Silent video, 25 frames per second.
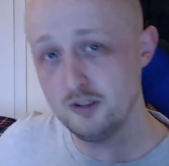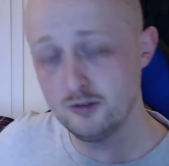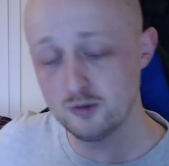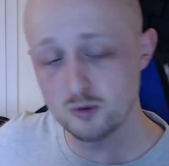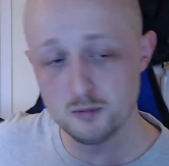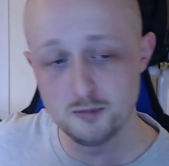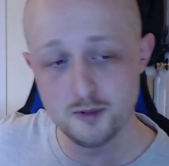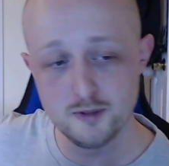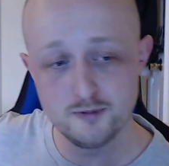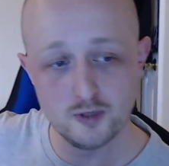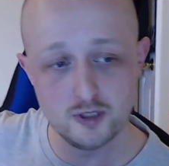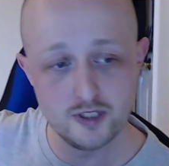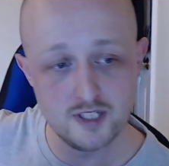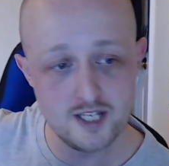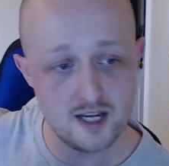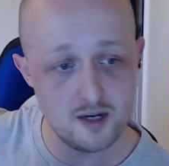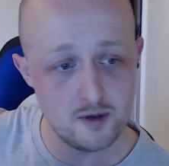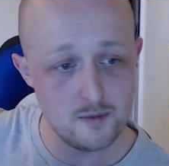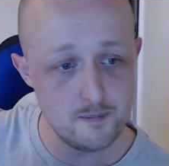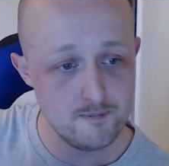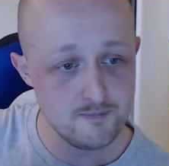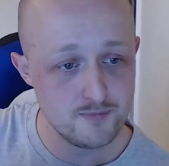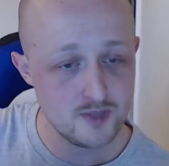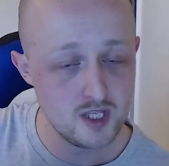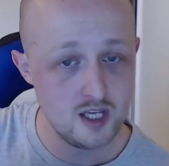So we'll move on
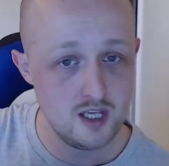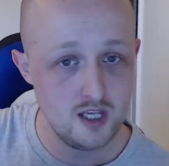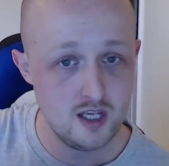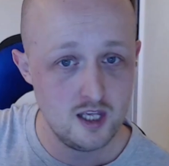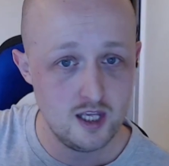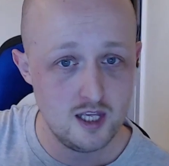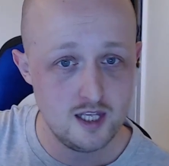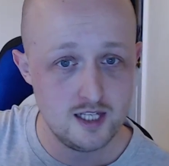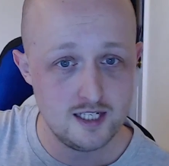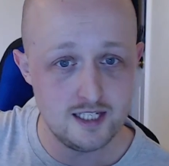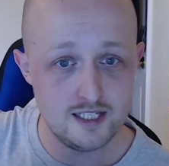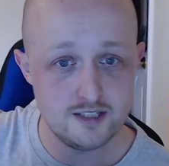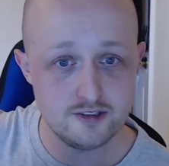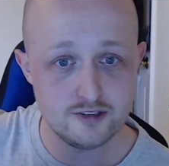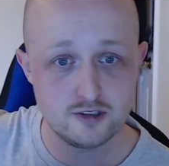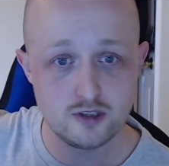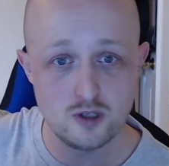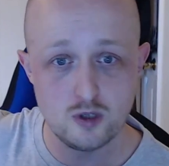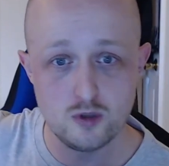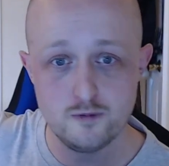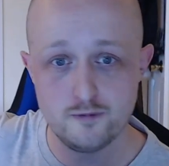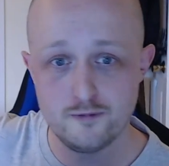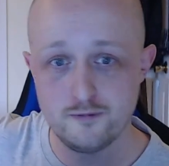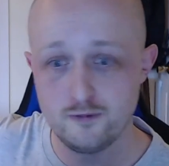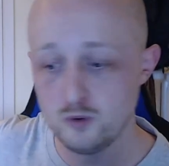now. Let's
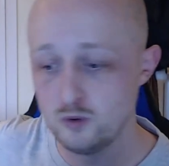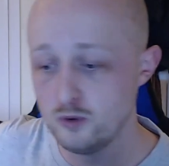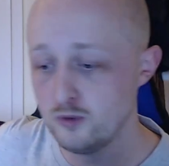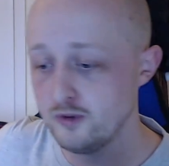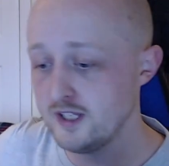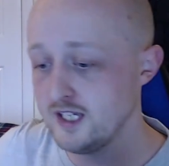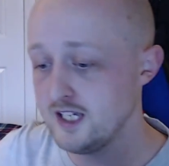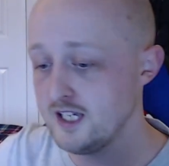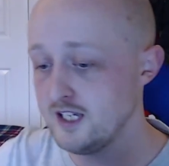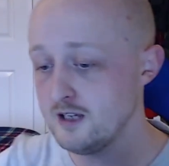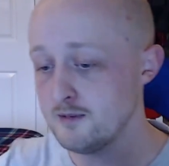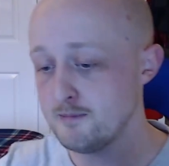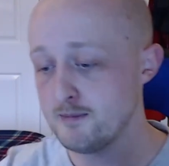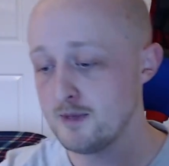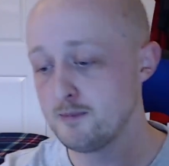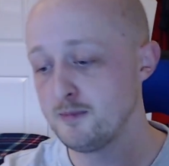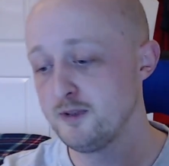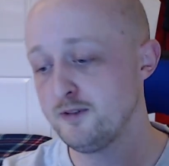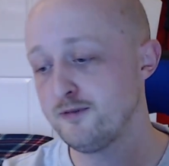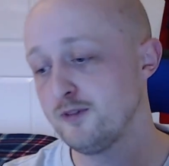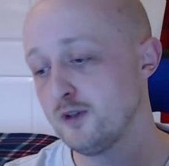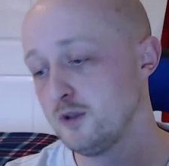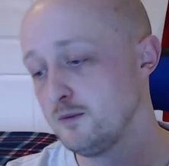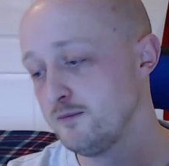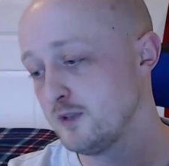go for the
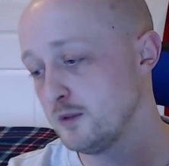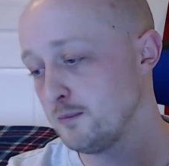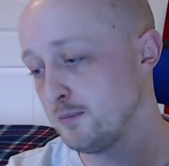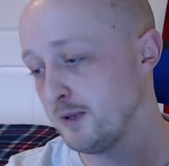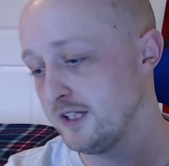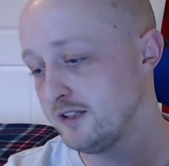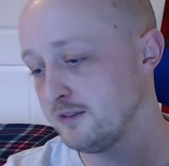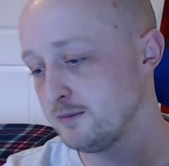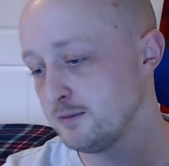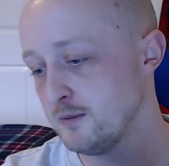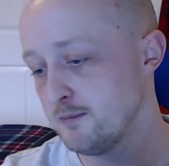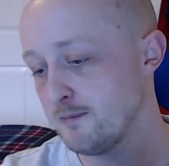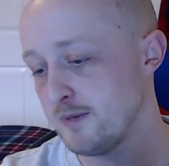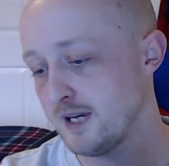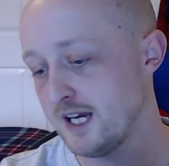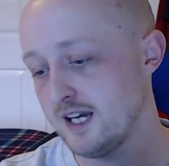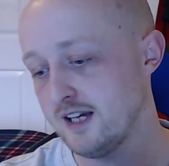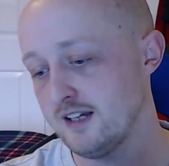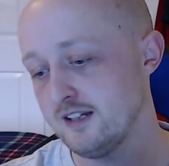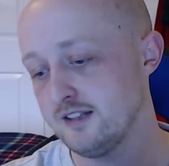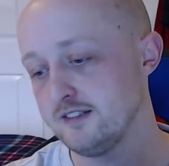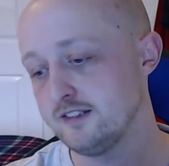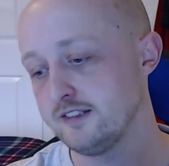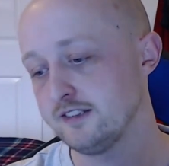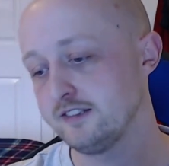memory foam replacement
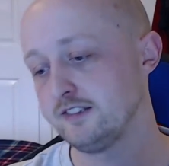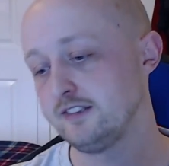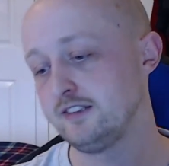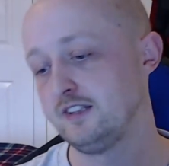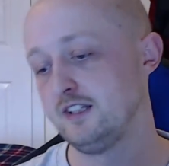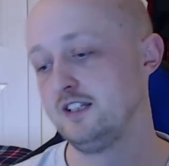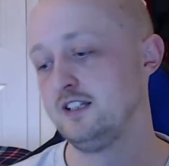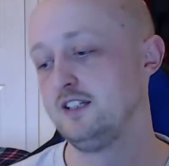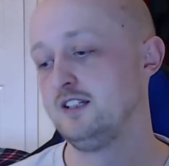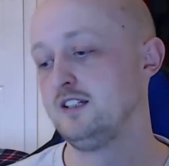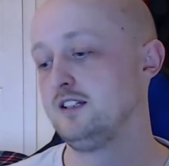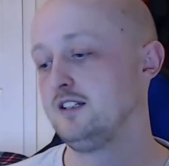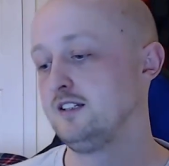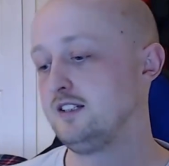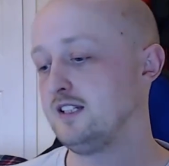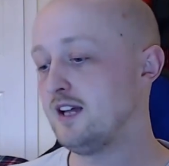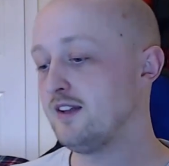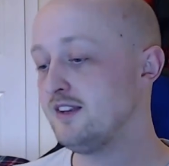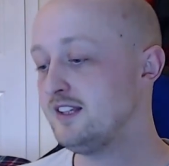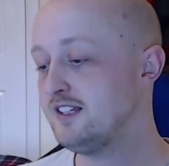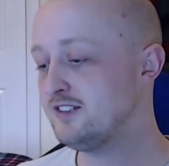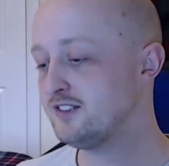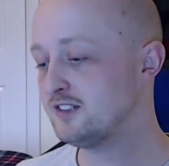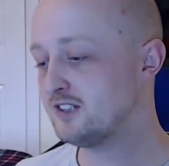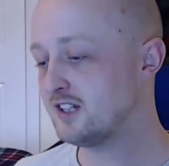pads.
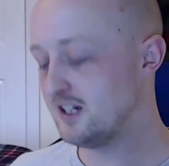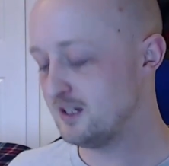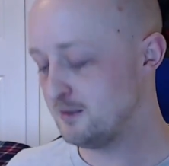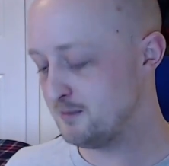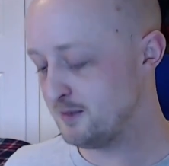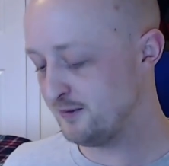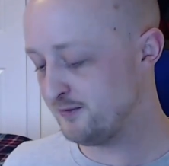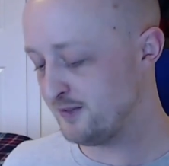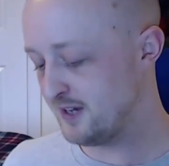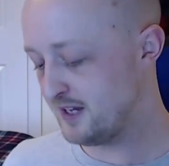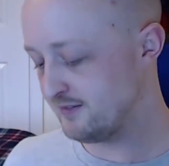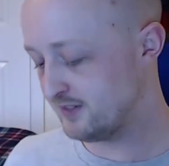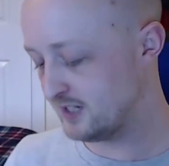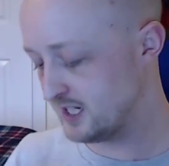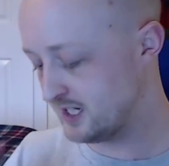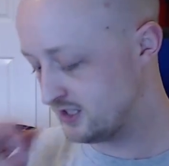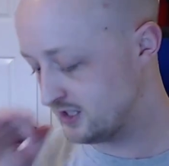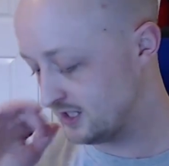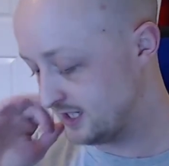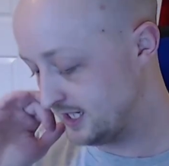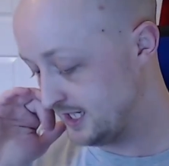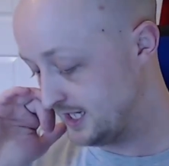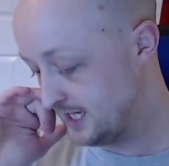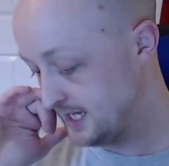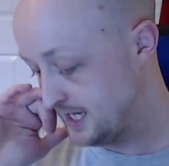Now these are kind of my favourite
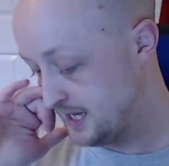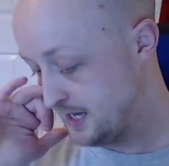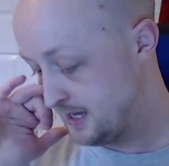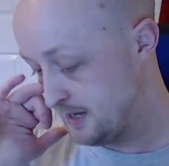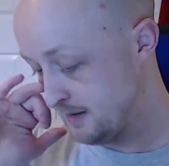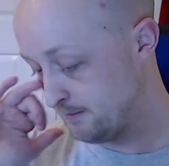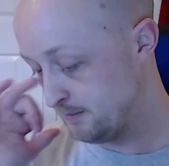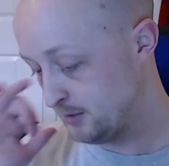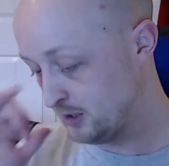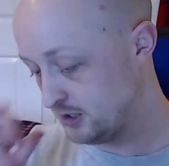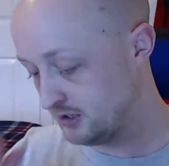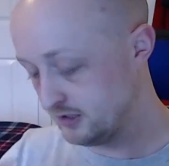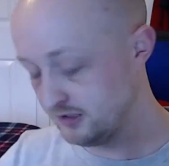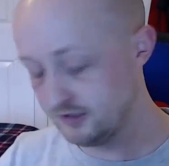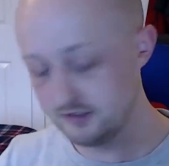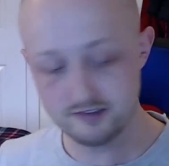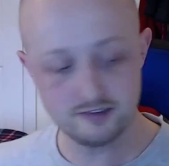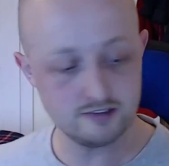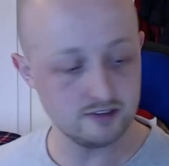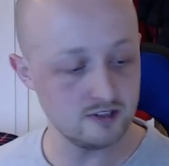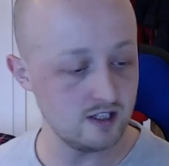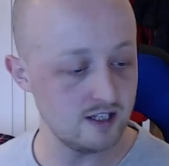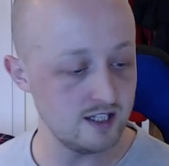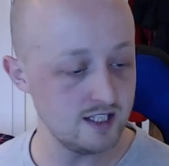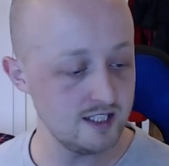actually,
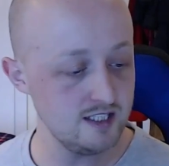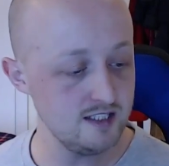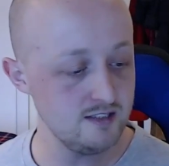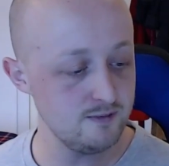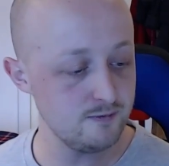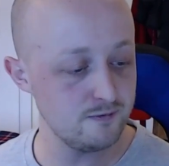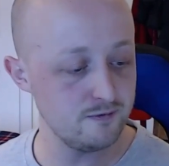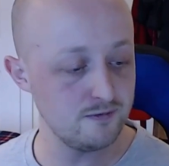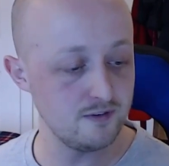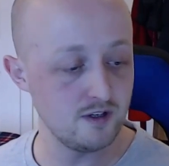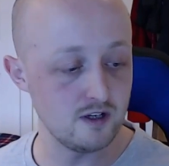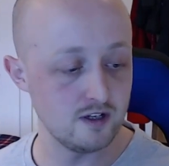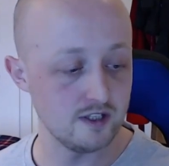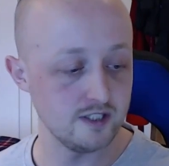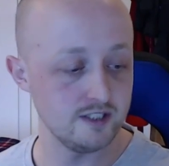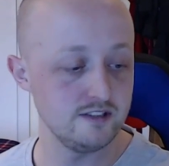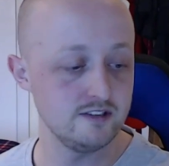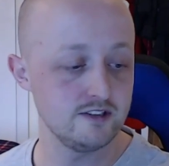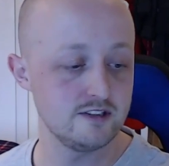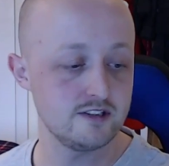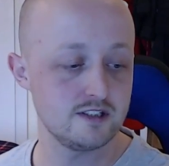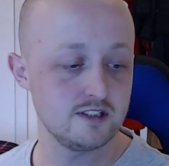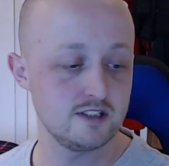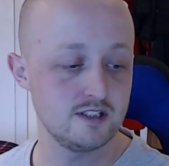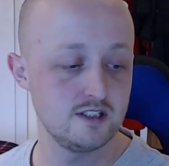because I
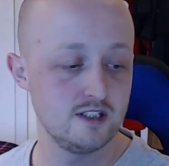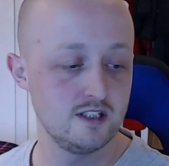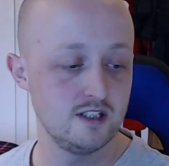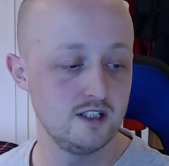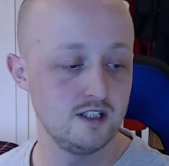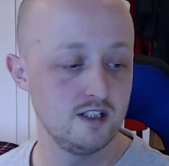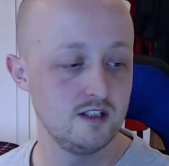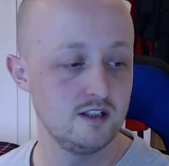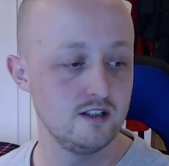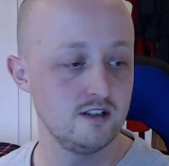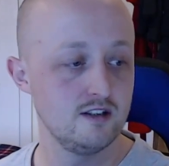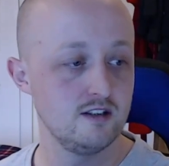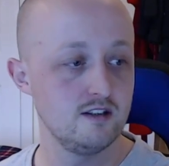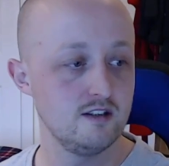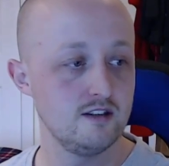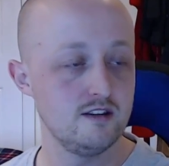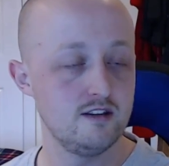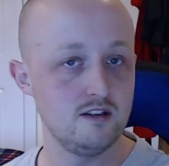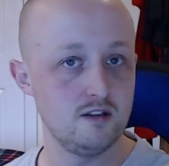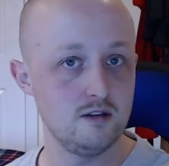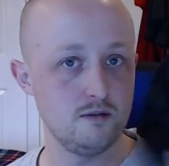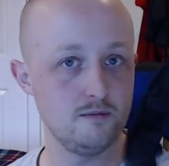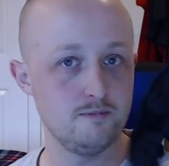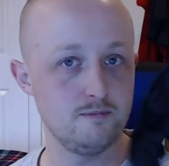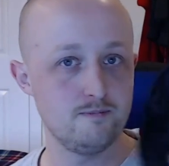find
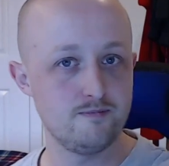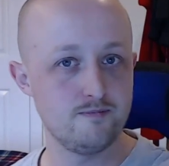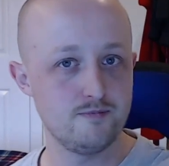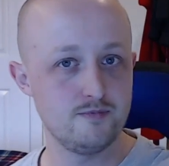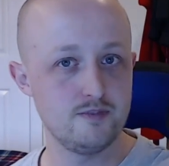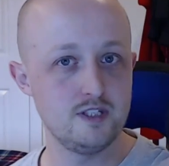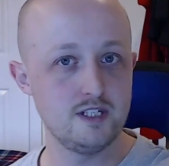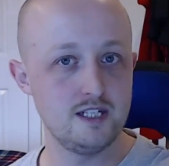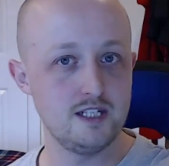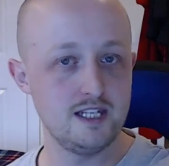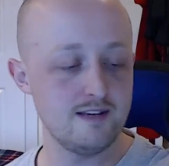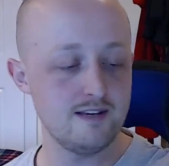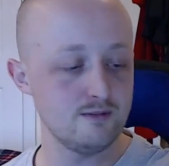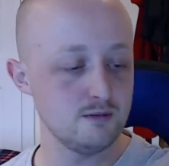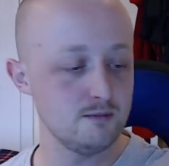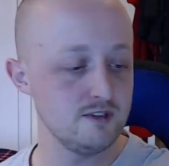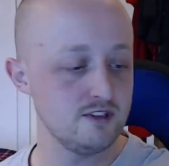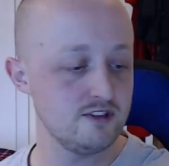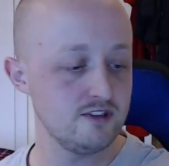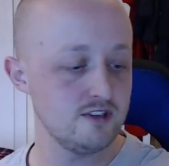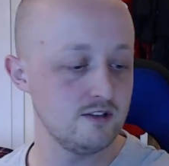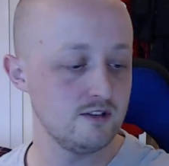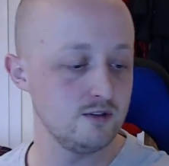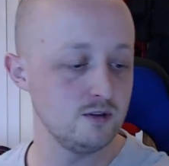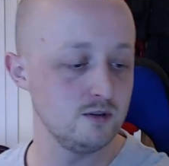the leather
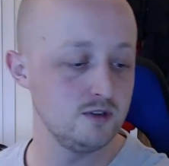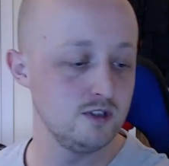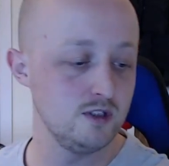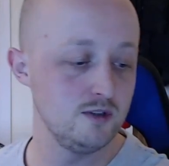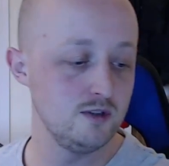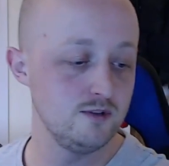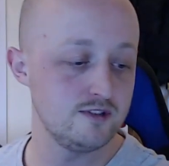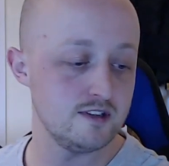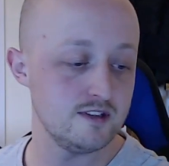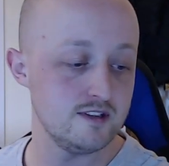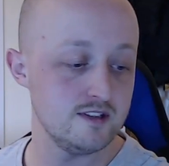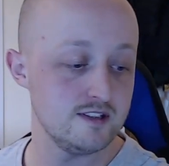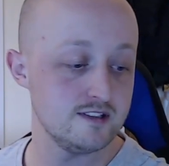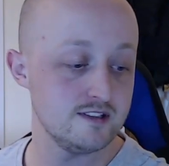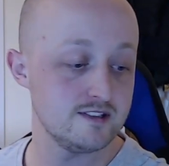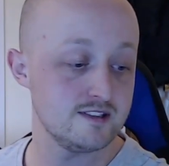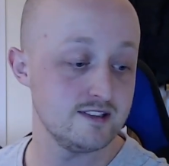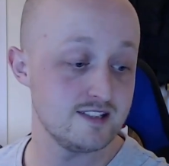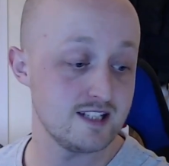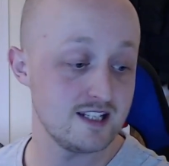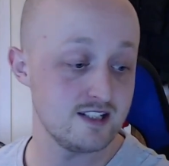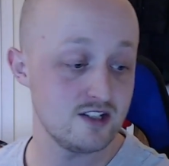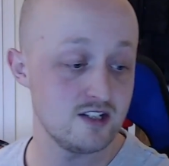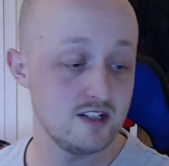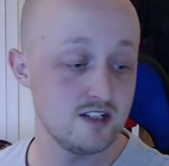material used in
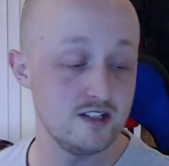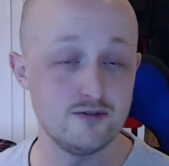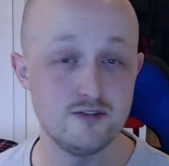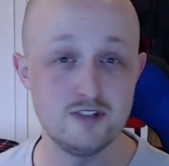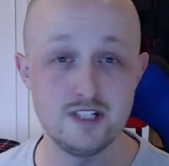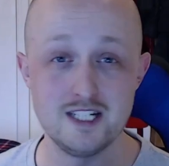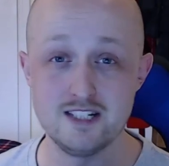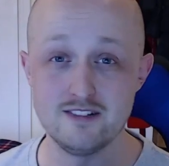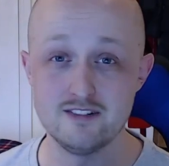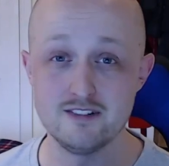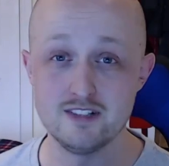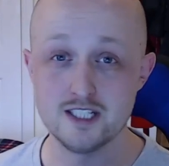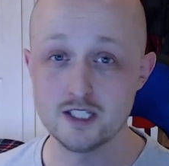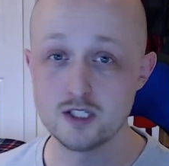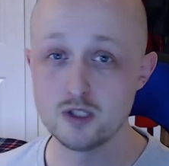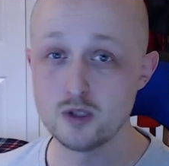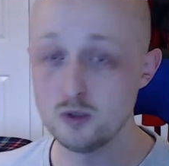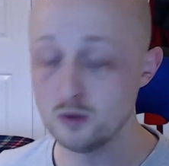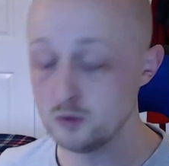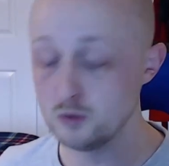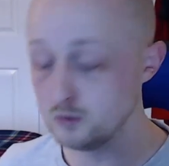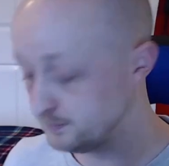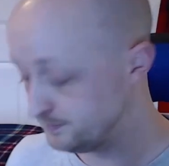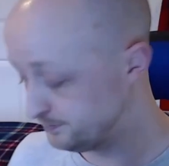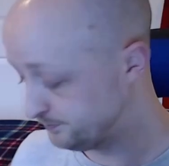this is actually really, really
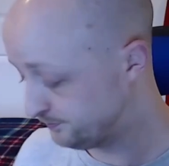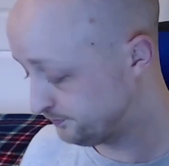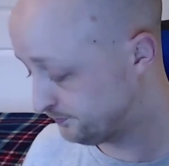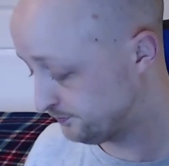cool,